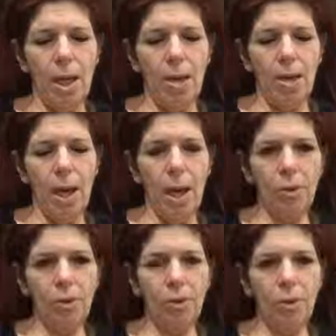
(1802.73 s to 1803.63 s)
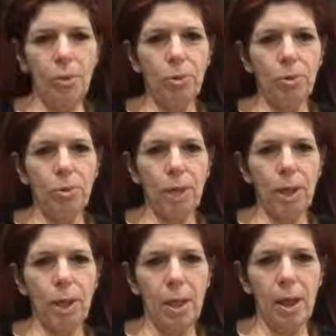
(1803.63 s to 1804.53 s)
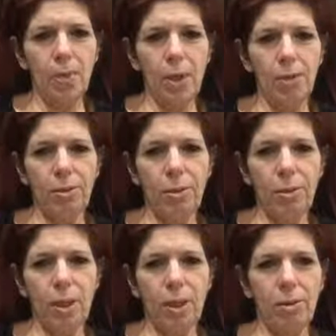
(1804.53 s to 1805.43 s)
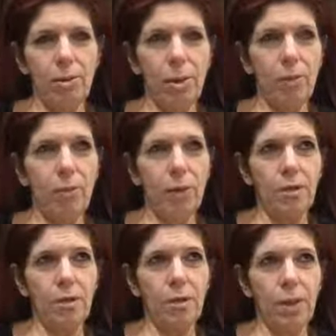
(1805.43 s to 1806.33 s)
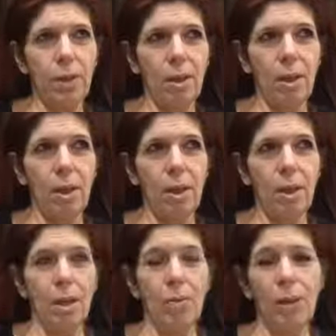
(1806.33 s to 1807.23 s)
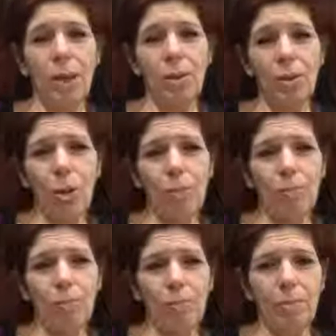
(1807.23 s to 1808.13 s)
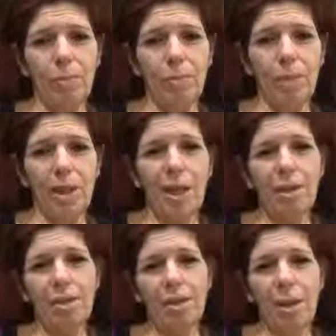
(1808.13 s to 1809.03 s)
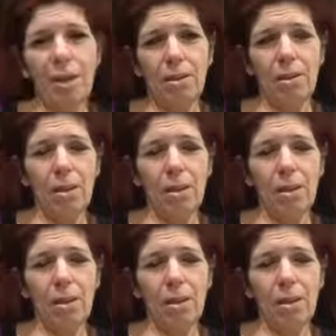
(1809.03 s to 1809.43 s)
the house is almost done. I've got somebody that's going to fix the paint job. It kind of sucks.